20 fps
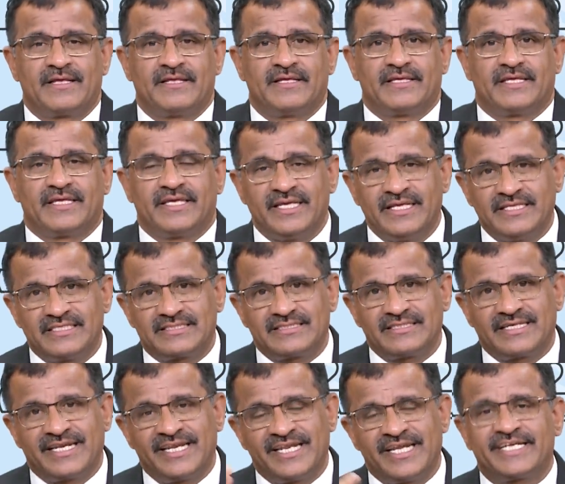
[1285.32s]
is
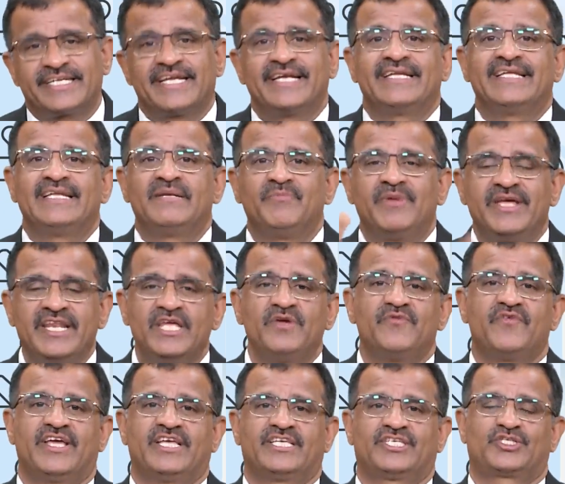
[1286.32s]
related in many
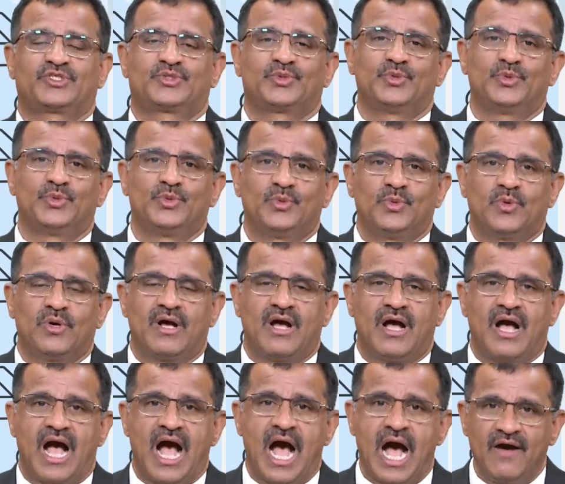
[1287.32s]
ways to
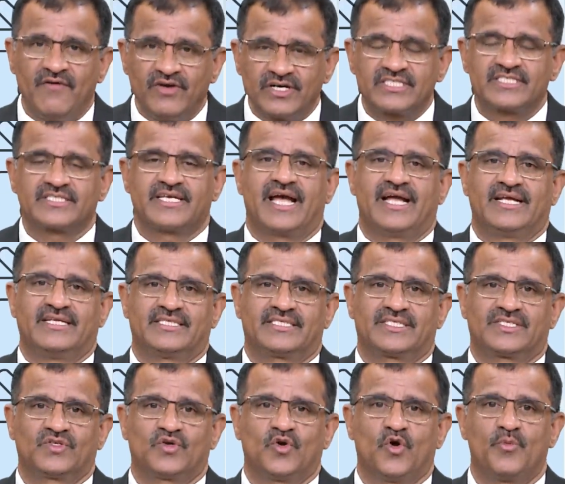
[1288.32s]
our
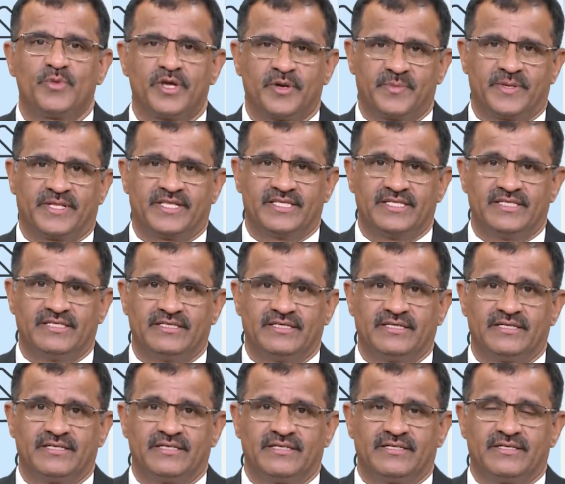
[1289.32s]
science, homeopathy.
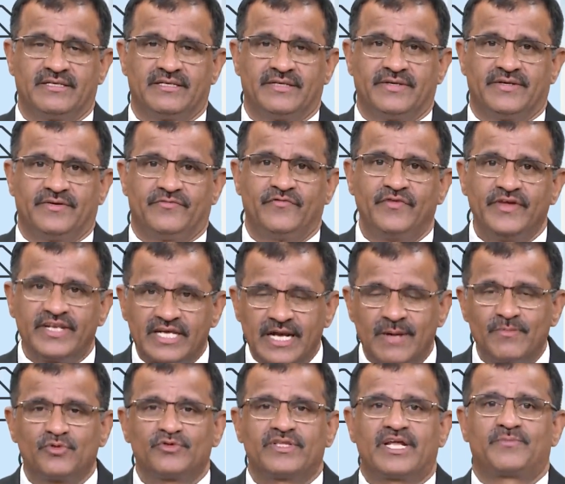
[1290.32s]
We will
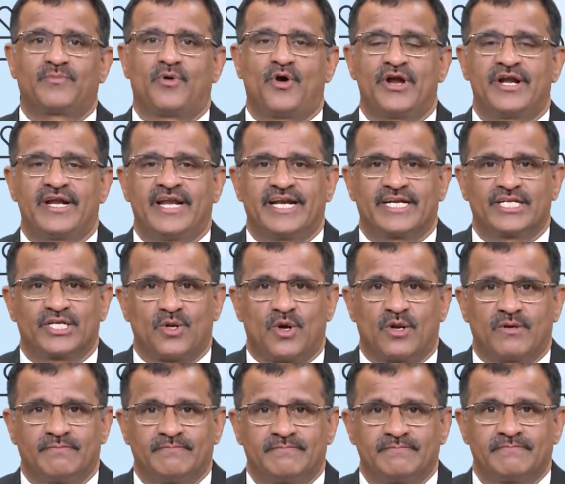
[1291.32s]
come to that point later
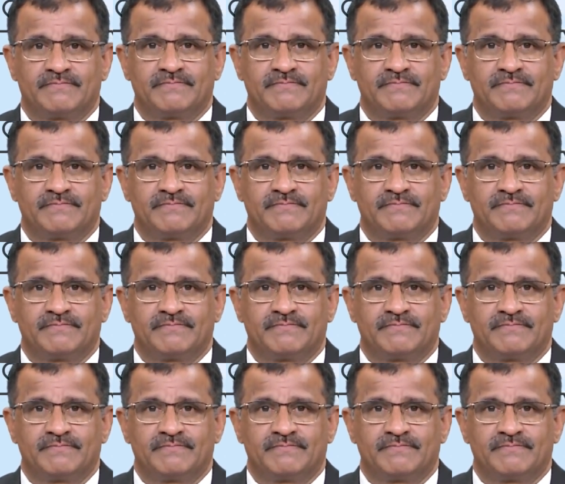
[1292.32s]
on.